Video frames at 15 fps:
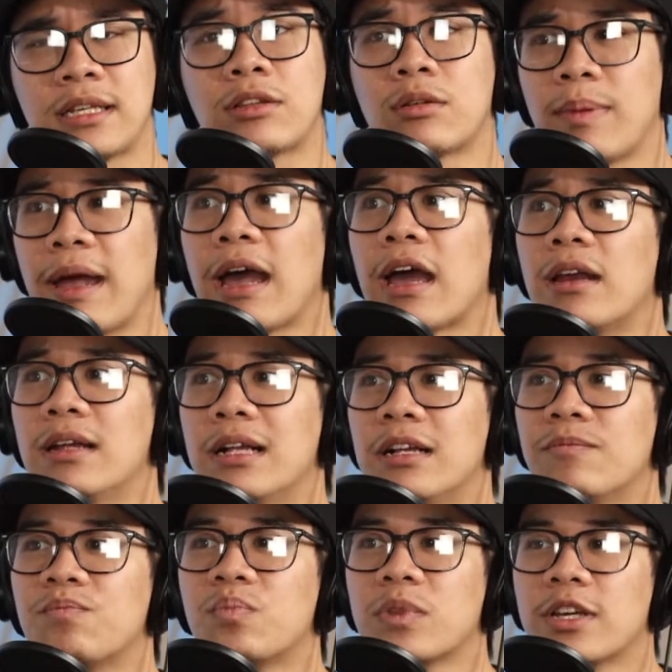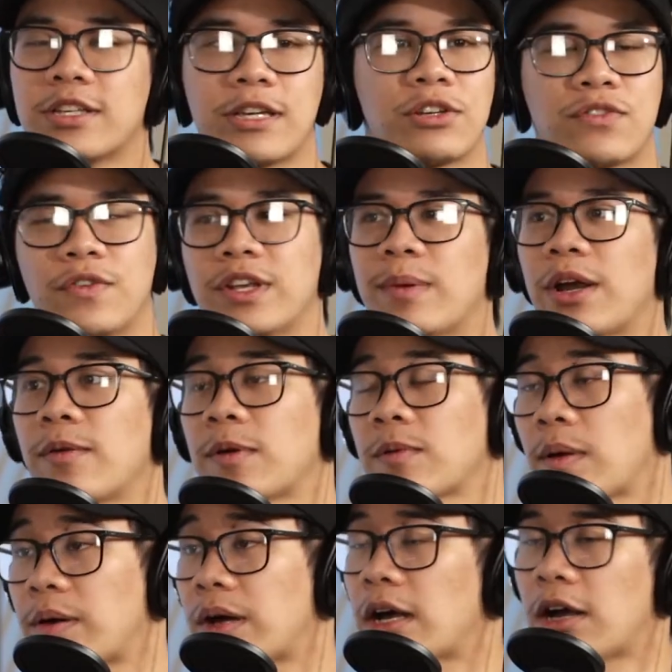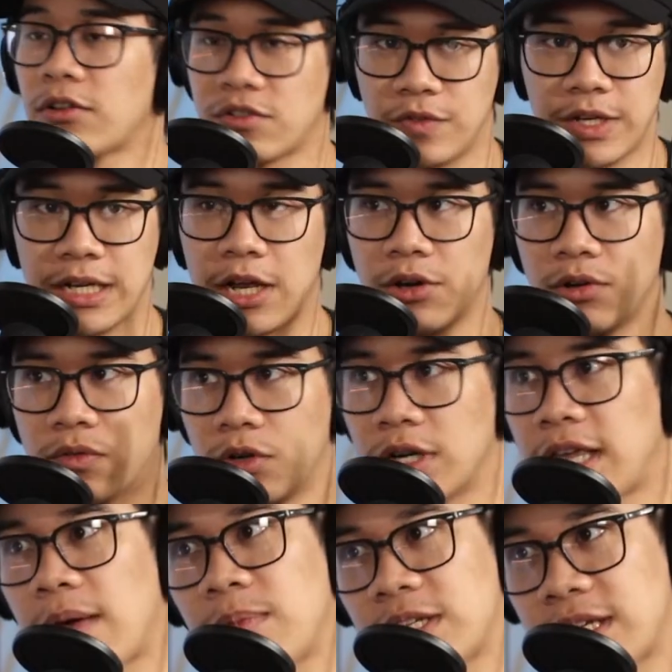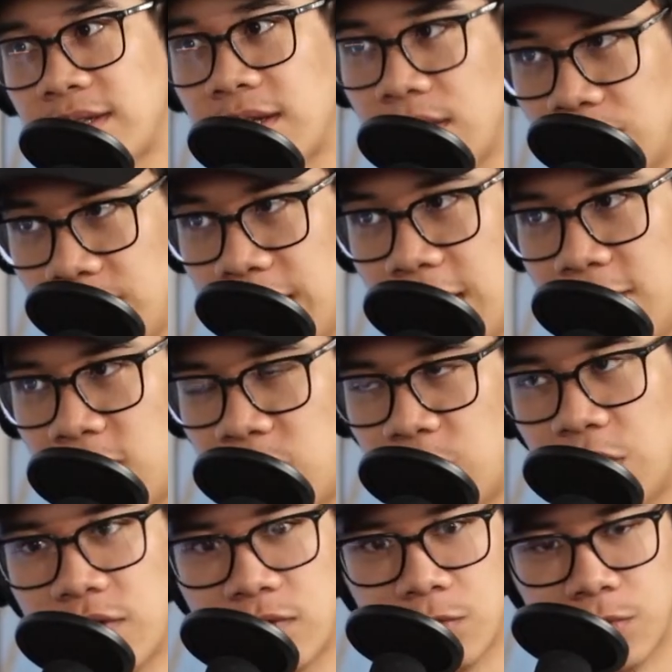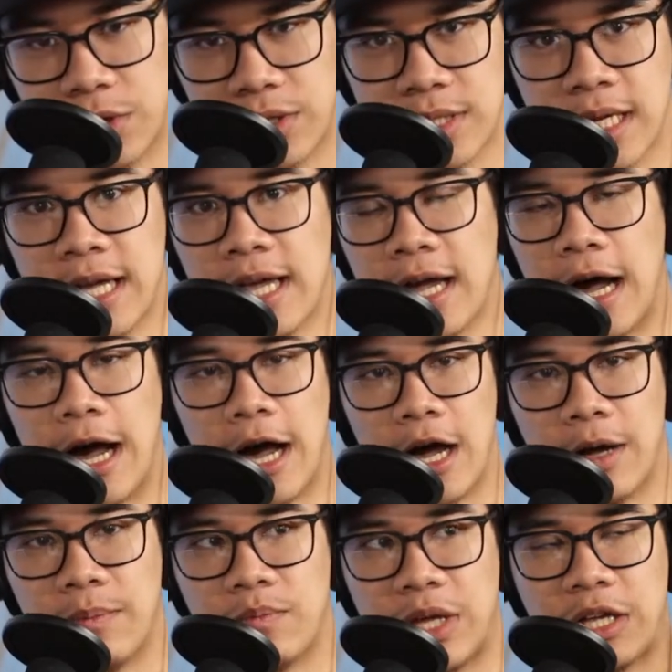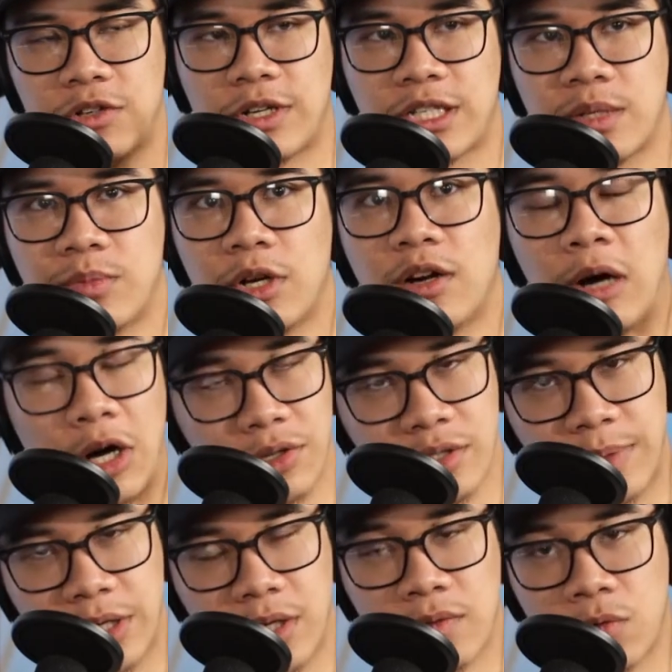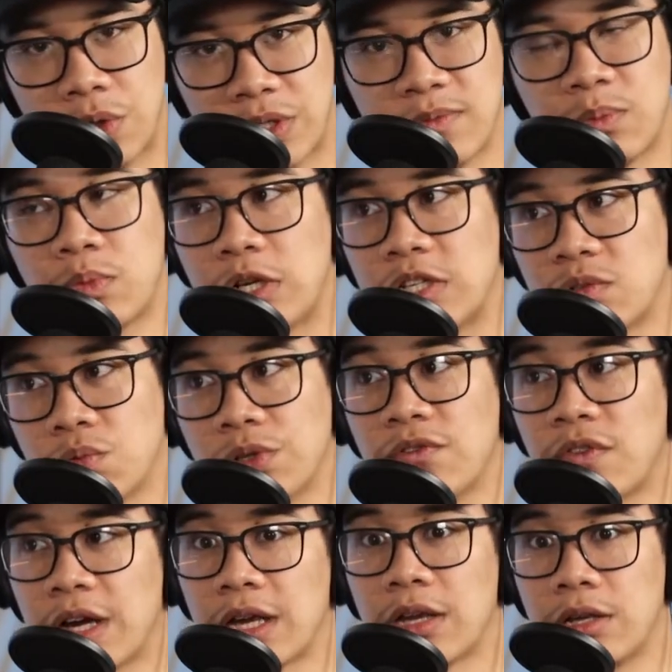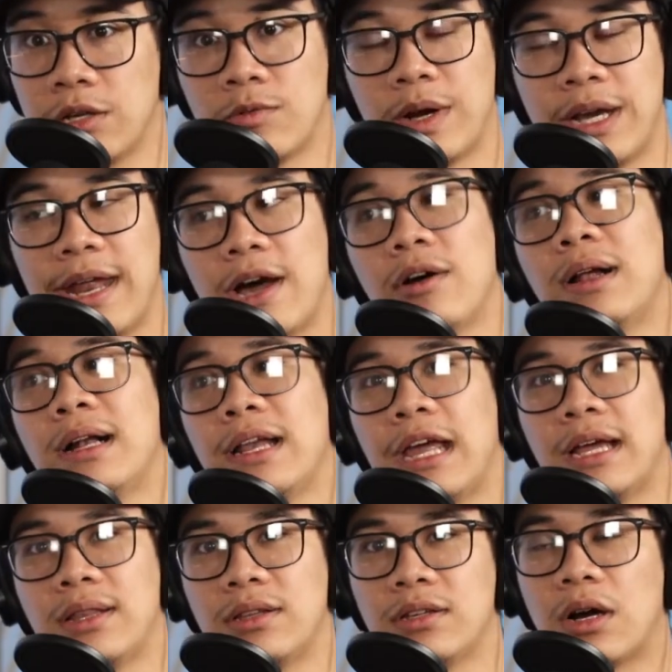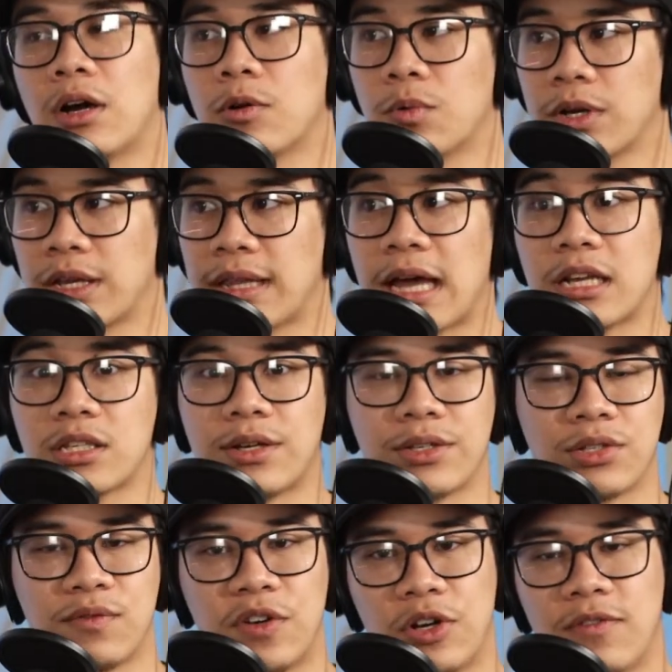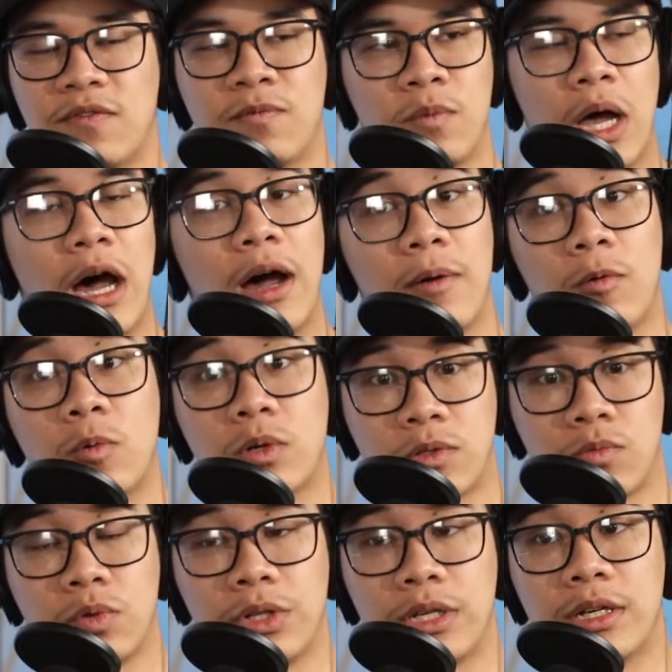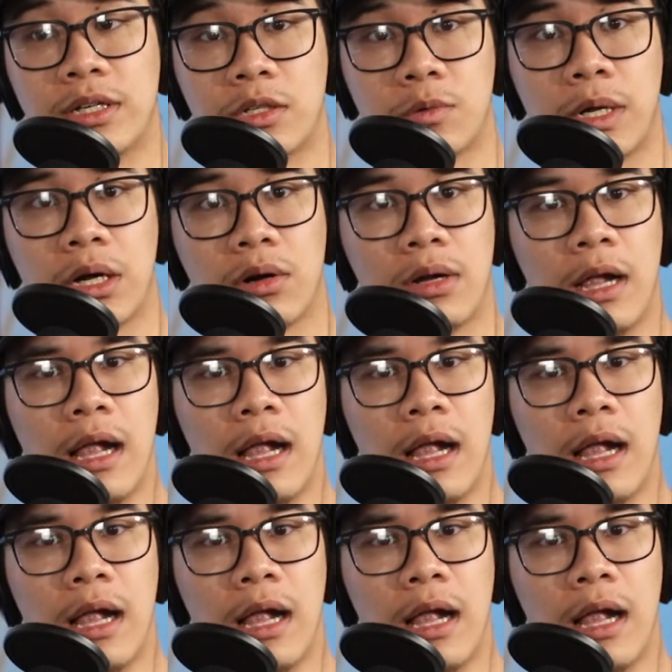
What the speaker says: they're bad, because I was freaking out over a Kebi-chan the other day from Cloverworks, and Dress Up Doll, also by Cloverworks, is really fucking good right now, and the artwork in that is also was really good as well.